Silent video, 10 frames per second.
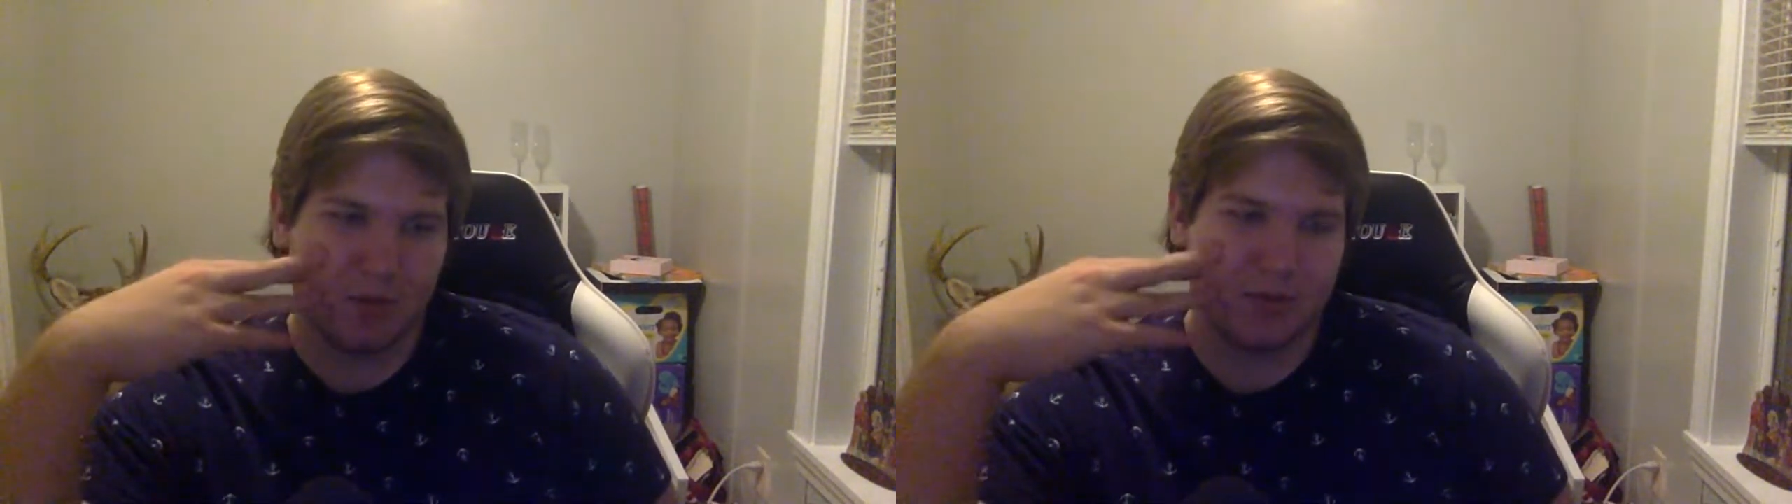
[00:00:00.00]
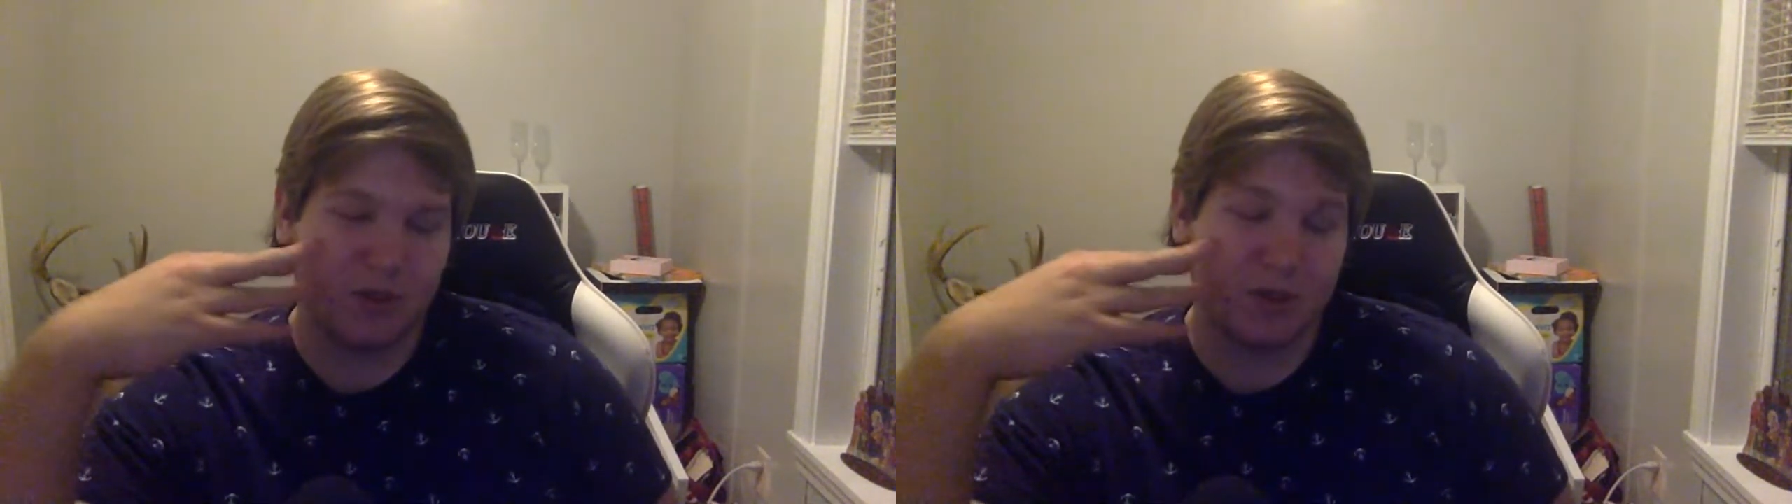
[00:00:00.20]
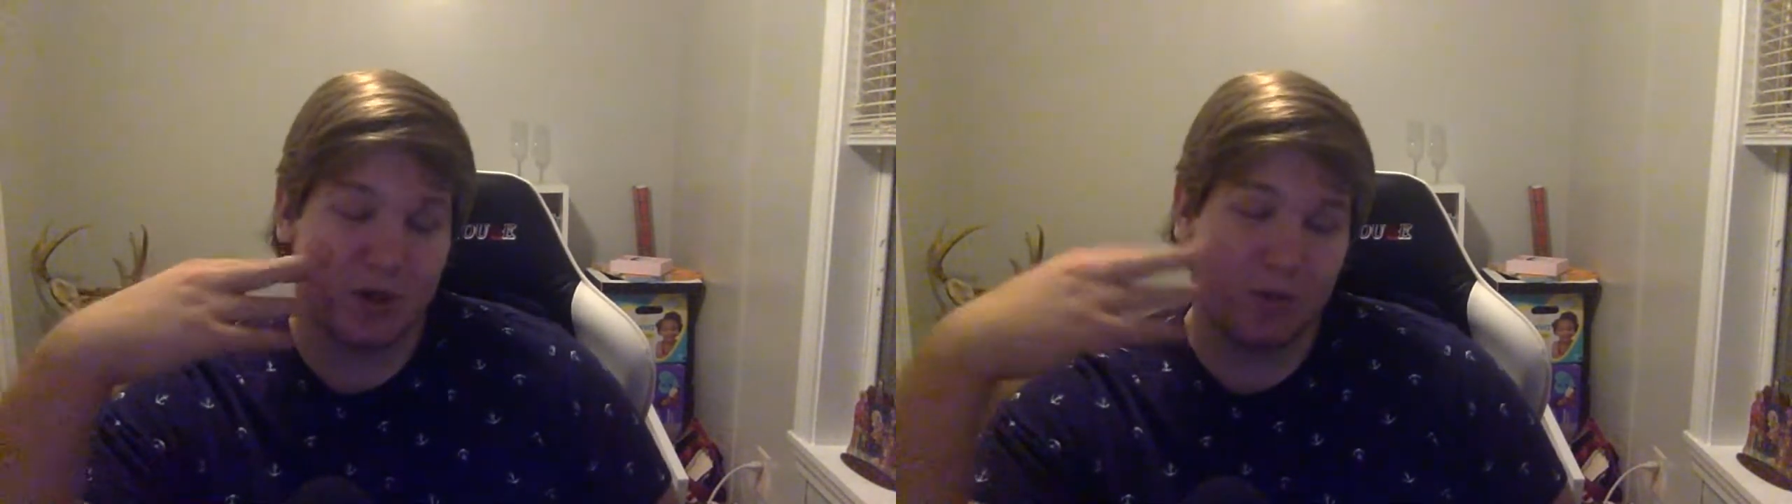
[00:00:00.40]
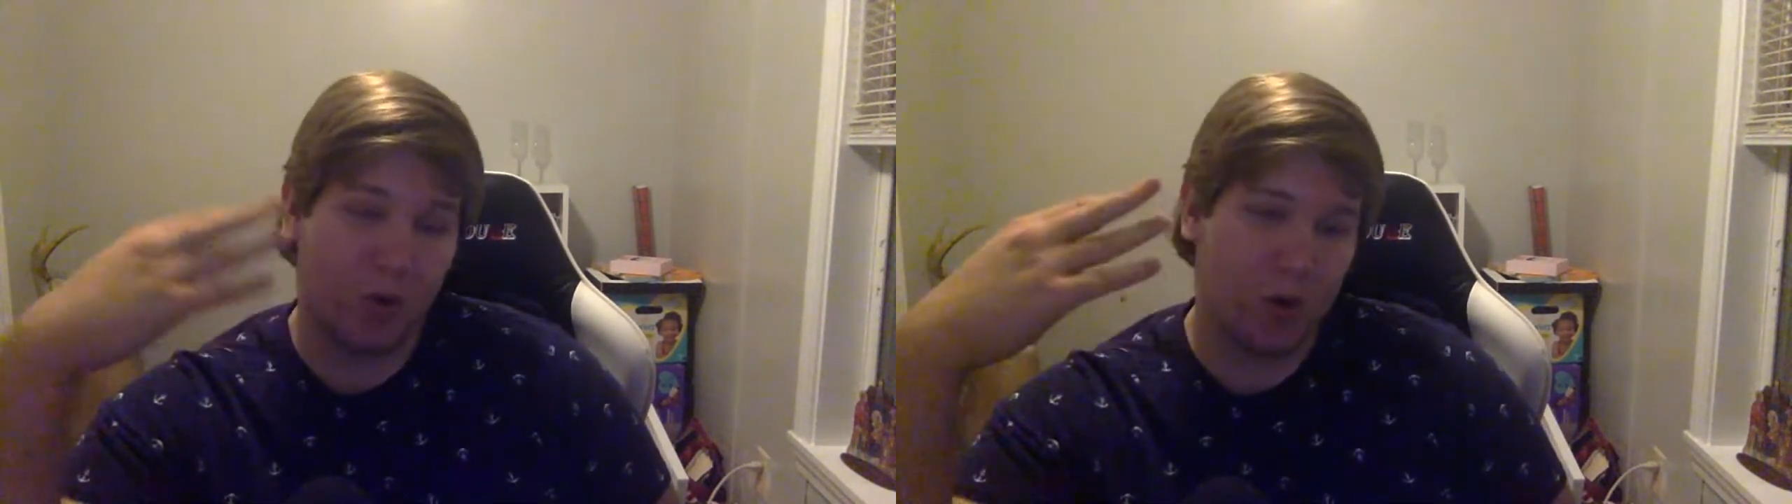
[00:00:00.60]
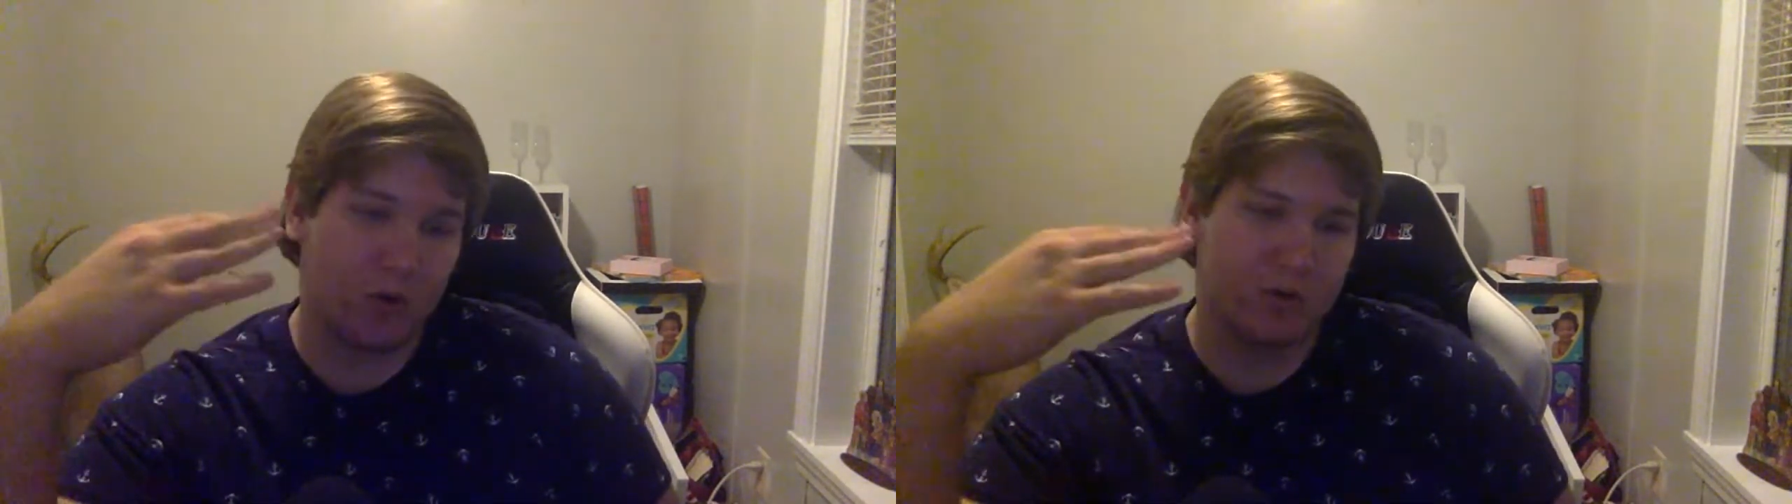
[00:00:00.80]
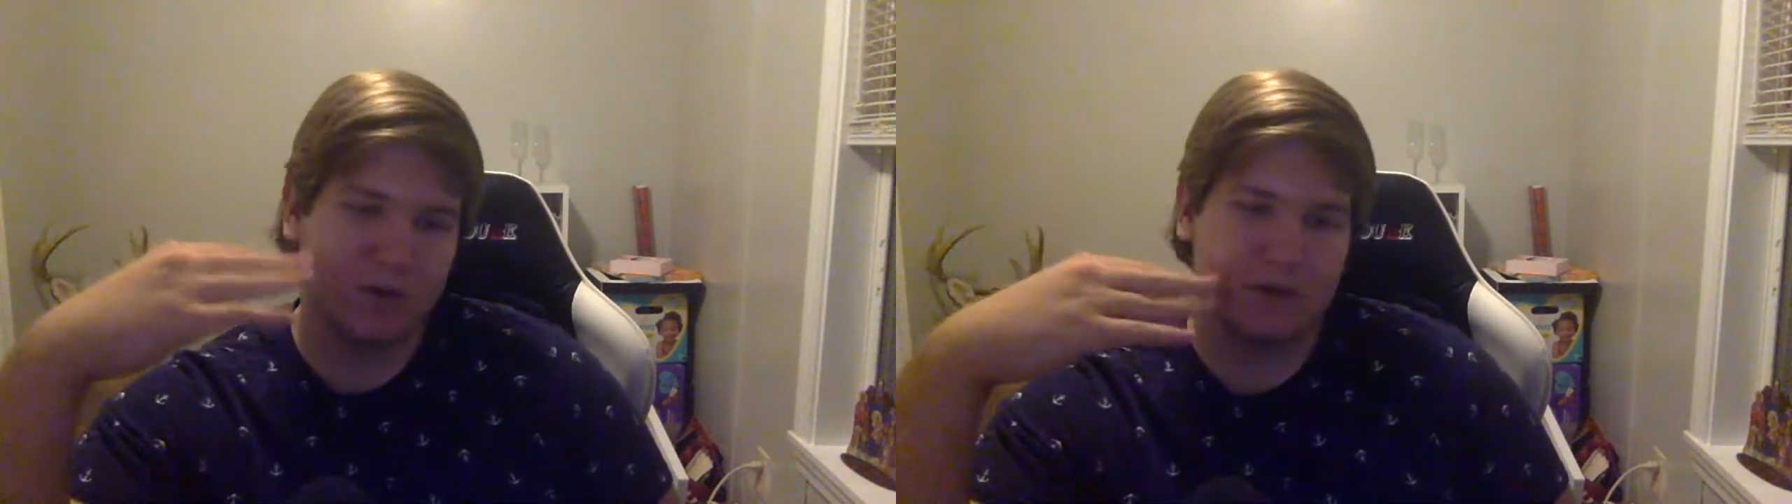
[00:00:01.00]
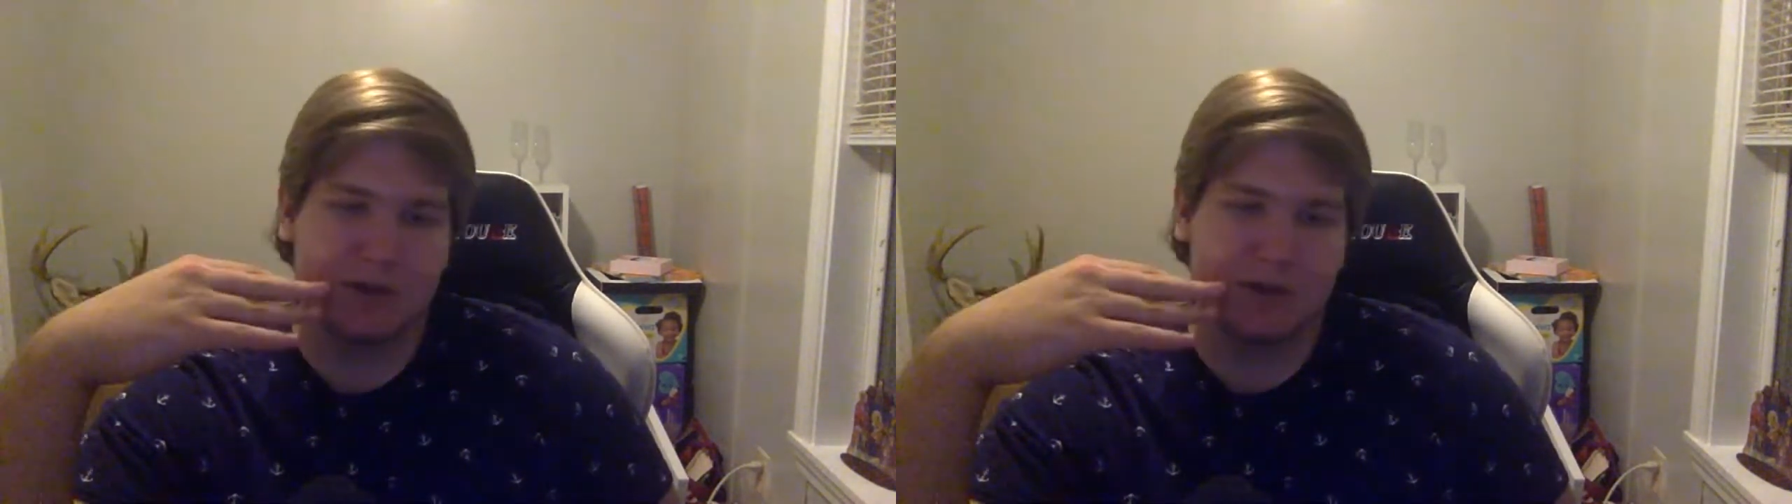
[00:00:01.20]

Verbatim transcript: such an approach